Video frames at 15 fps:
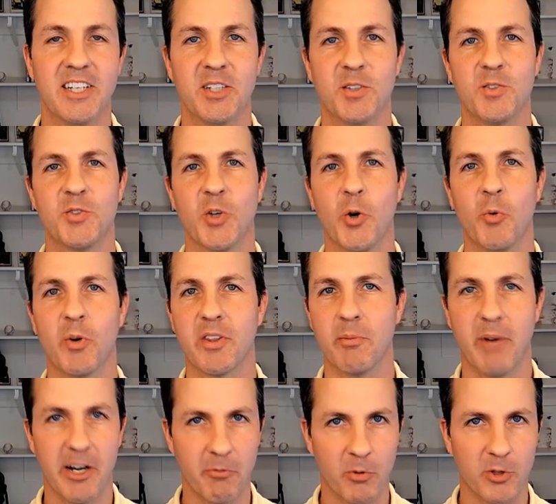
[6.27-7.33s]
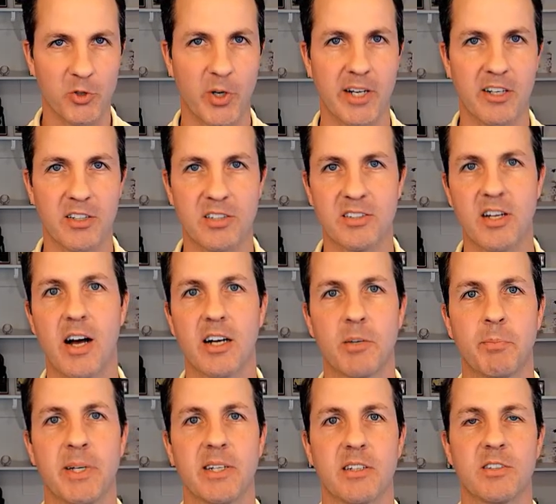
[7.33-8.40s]
So with the Mindful Trader stock
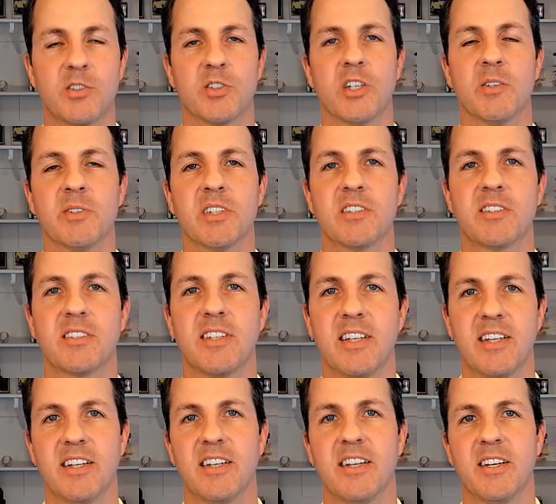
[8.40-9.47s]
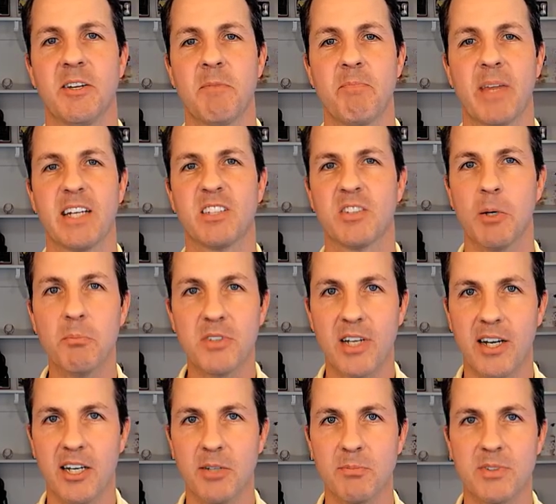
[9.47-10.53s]
pick service, I
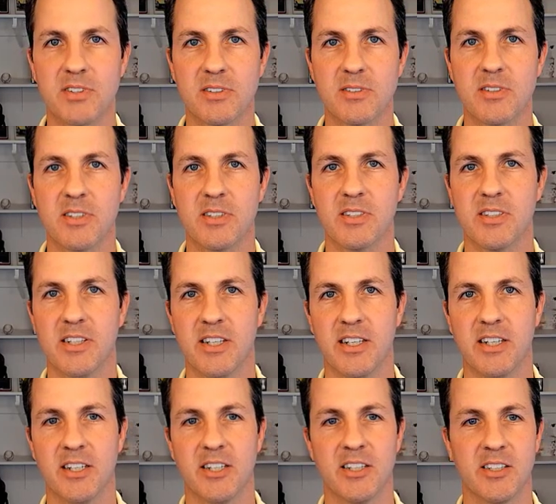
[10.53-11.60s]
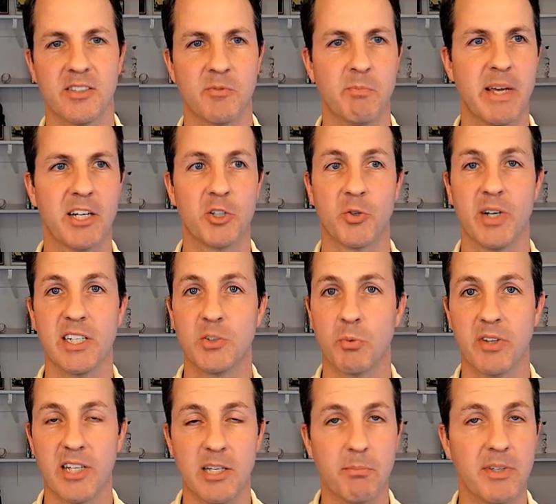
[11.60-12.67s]
sometimes make trades
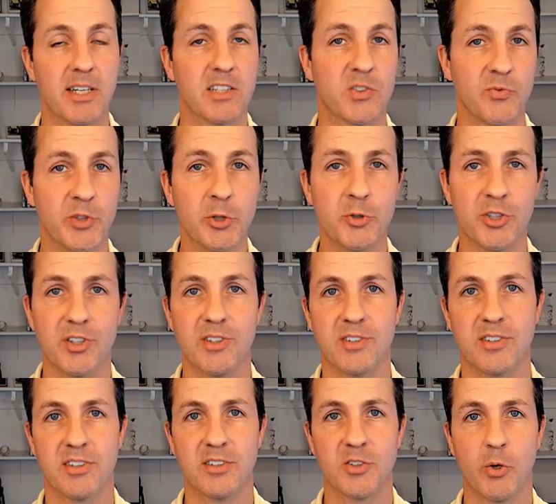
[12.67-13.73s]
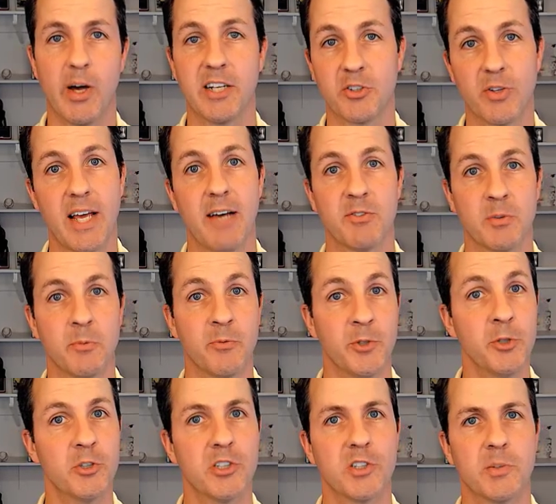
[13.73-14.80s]
with MES futures. So I actually have some
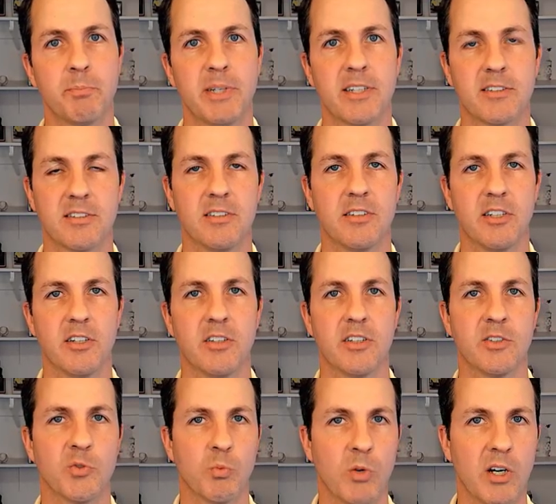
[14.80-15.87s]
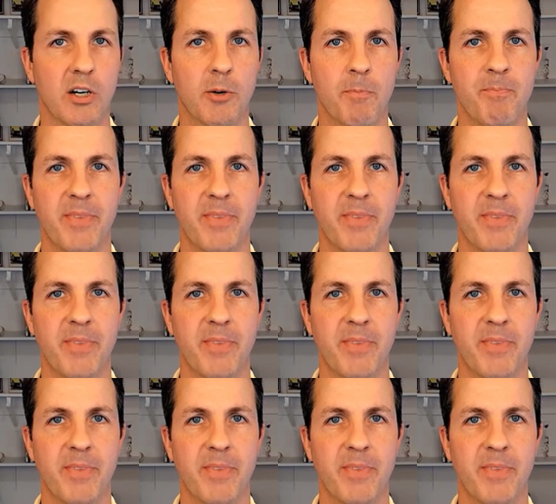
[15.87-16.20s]
futures picks in there as well.